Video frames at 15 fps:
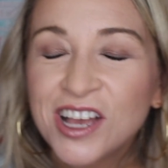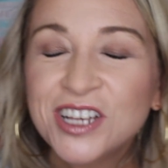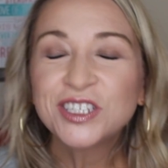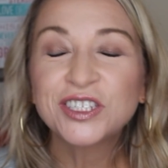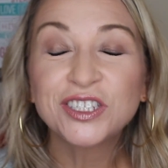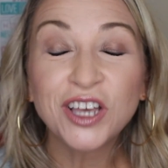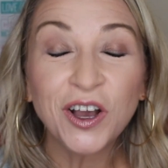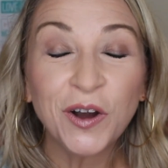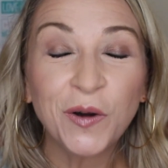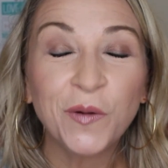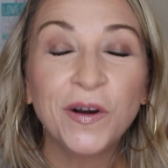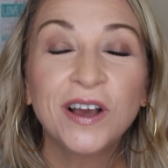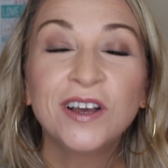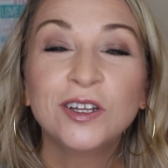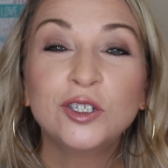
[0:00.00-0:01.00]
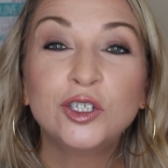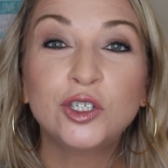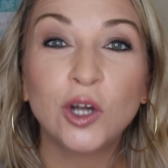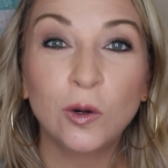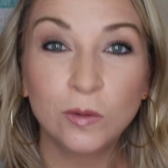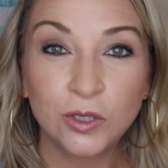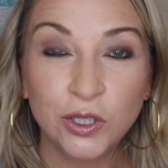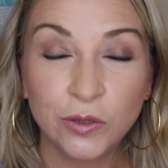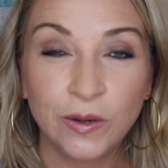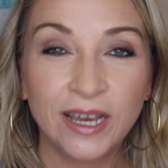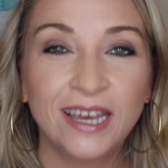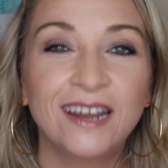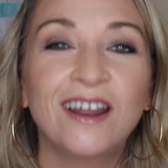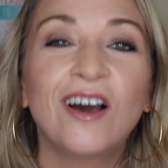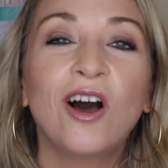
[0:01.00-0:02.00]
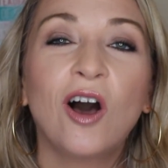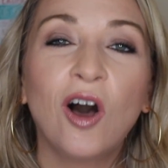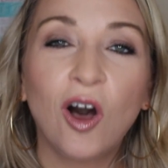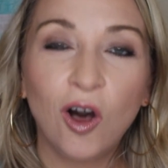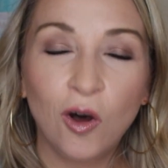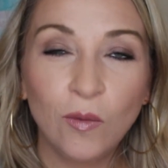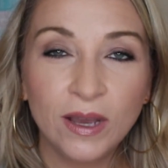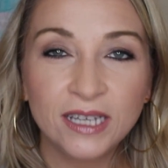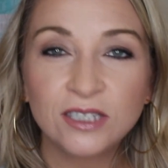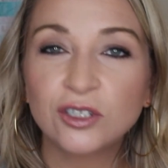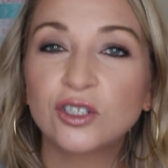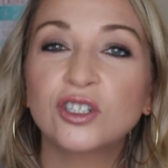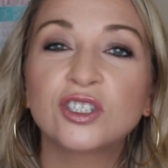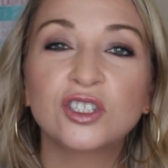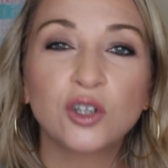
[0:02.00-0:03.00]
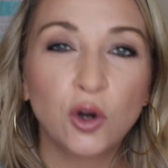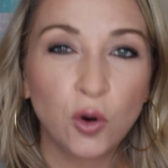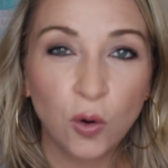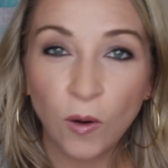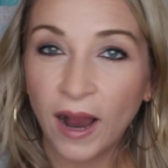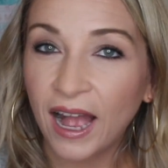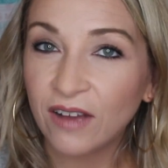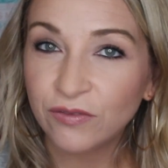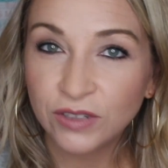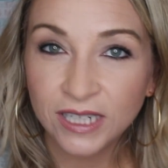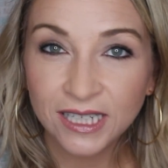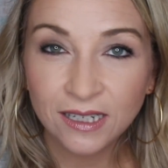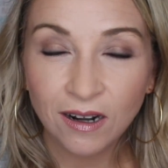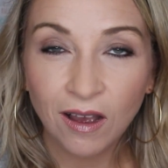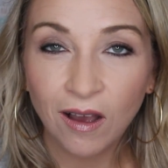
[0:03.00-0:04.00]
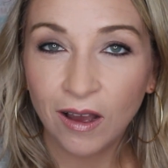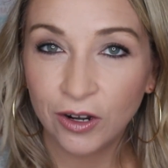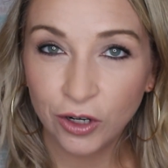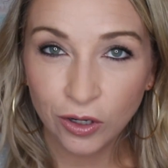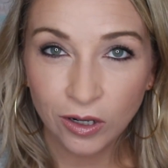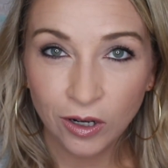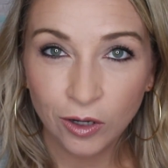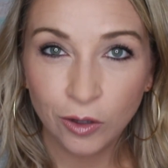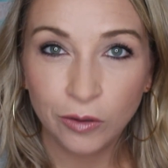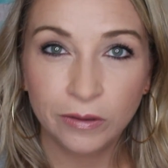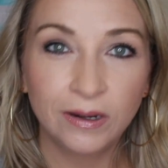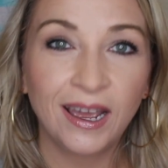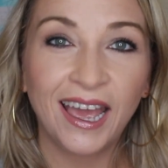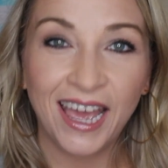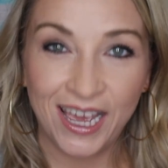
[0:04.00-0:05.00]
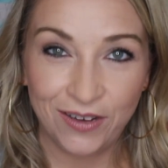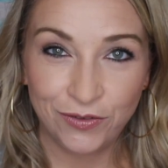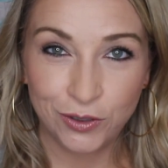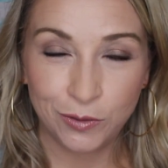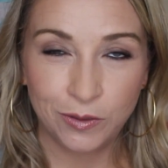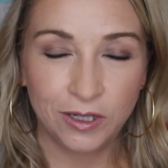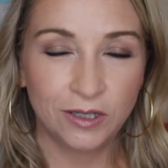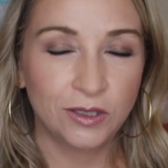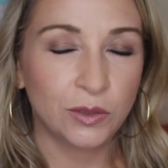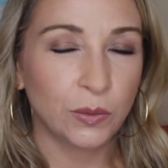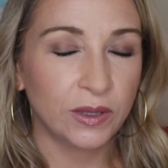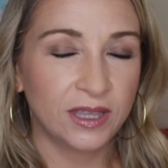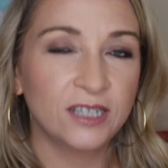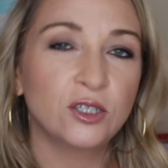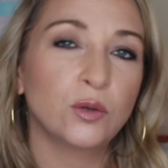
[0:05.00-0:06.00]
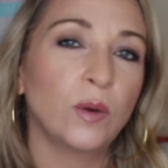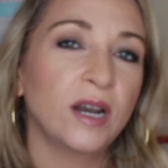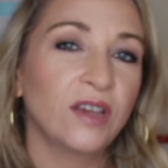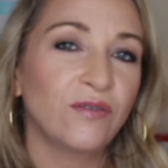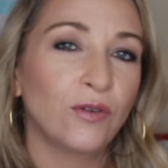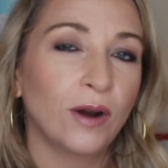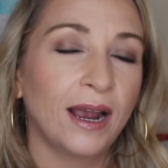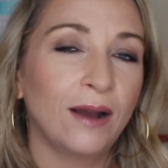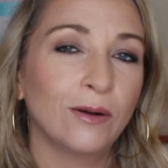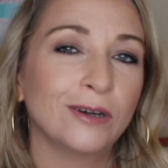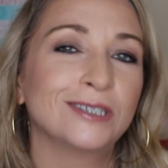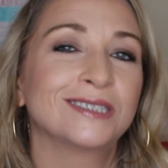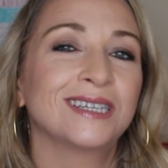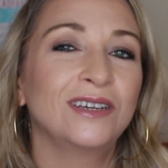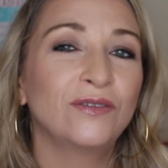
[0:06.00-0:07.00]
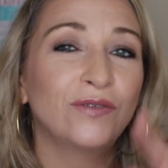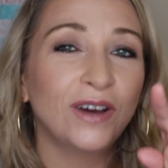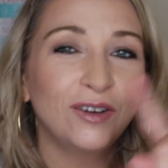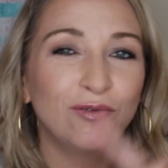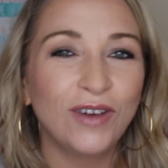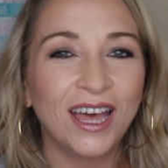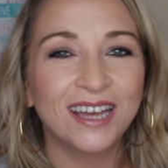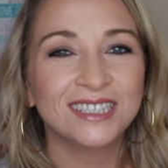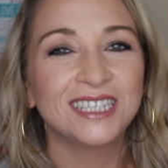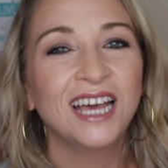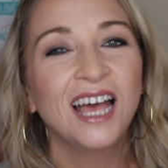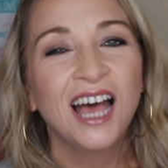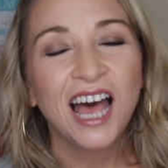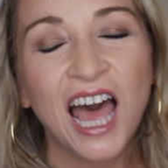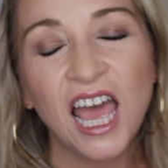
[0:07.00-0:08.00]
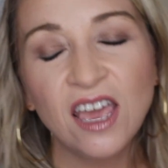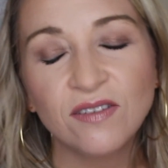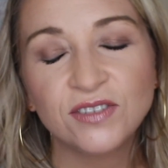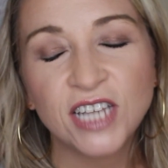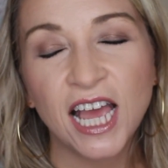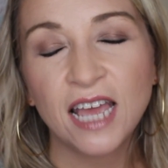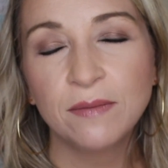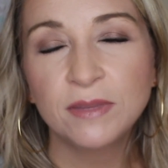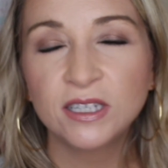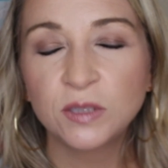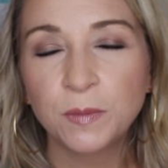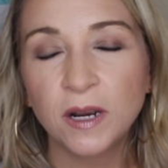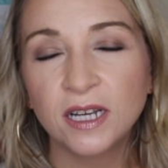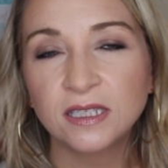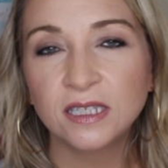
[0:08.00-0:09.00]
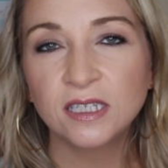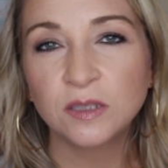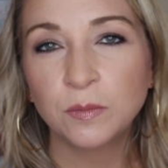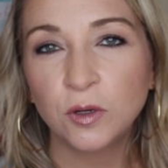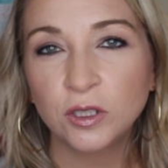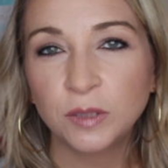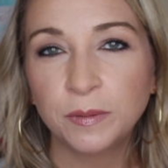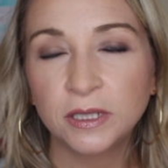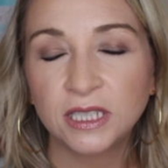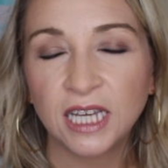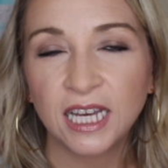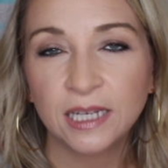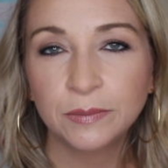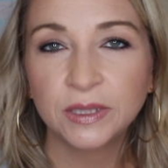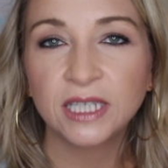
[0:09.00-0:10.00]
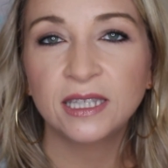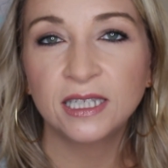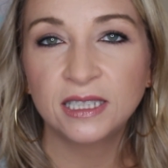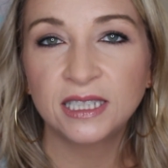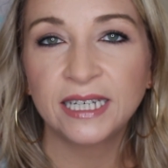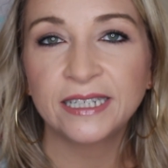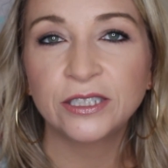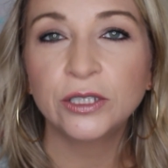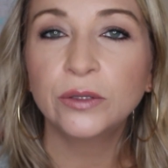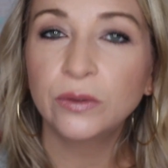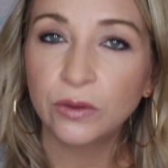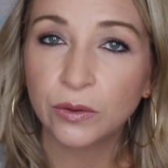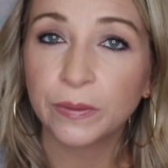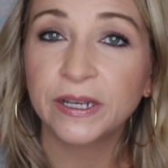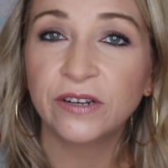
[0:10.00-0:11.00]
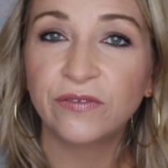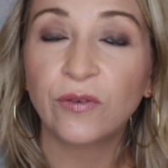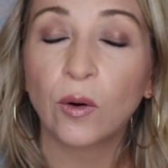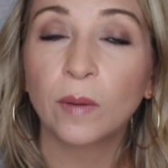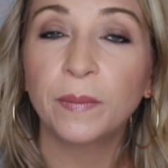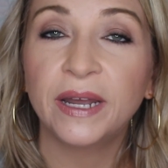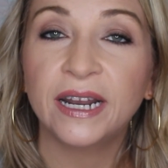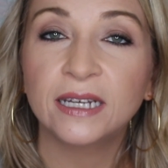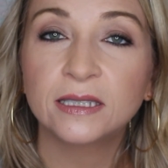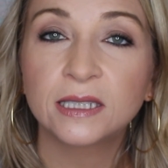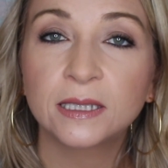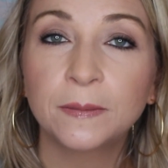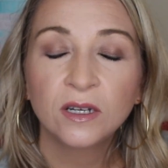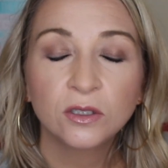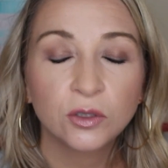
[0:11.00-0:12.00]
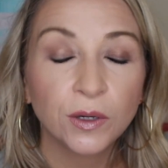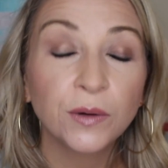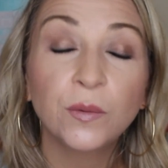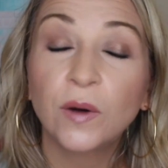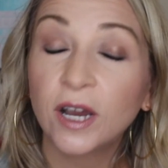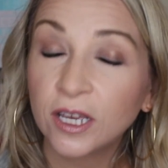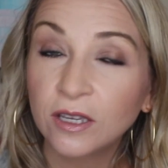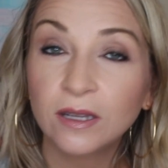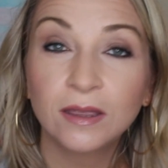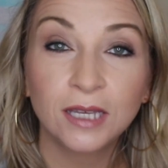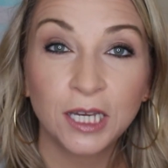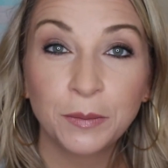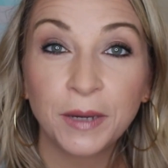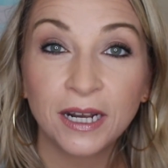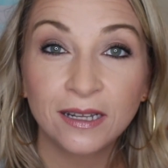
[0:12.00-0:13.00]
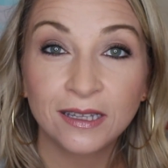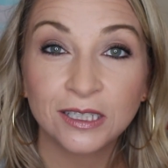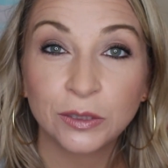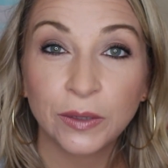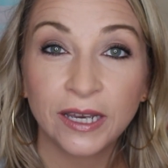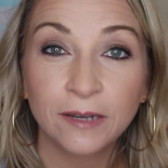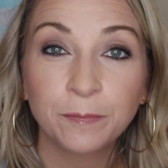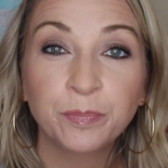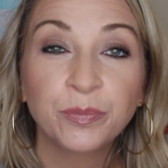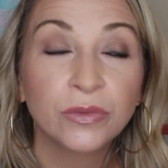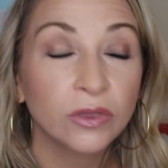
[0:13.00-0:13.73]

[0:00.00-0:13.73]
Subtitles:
So don't do it. Always just craft it on your own afterwards within 24 hours. And fun fact, I have timed this process multiple times and this takes you 3 to 4 minutes. So I want you to think about it this way.